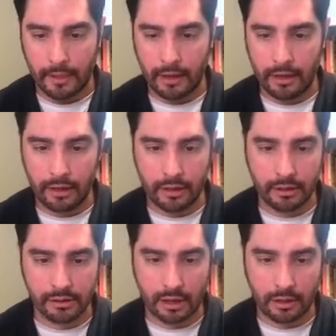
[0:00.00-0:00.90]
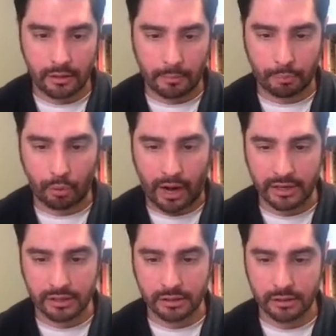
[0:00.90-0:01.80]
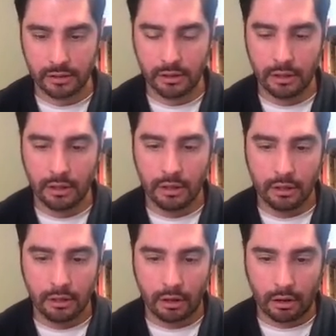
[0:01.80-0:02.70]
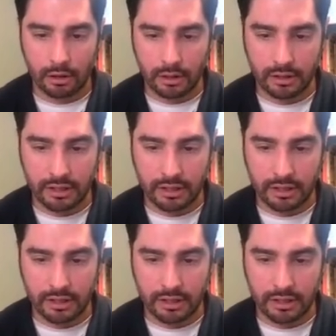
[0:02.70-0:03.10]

is the price. On a